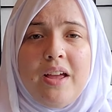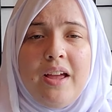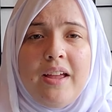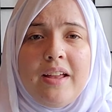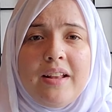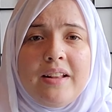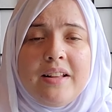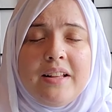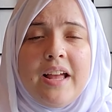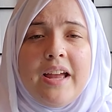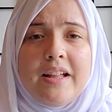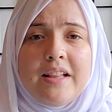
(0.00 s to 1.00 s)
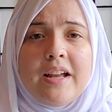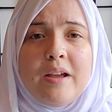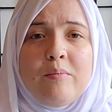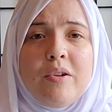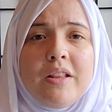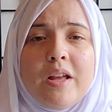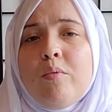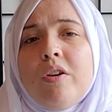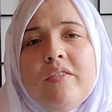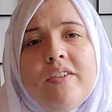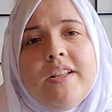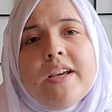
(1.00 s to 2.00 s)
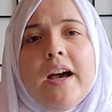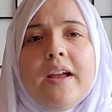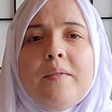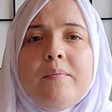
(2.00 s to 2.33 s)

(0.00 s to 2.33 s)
And like, like, I mean, like, what if he died?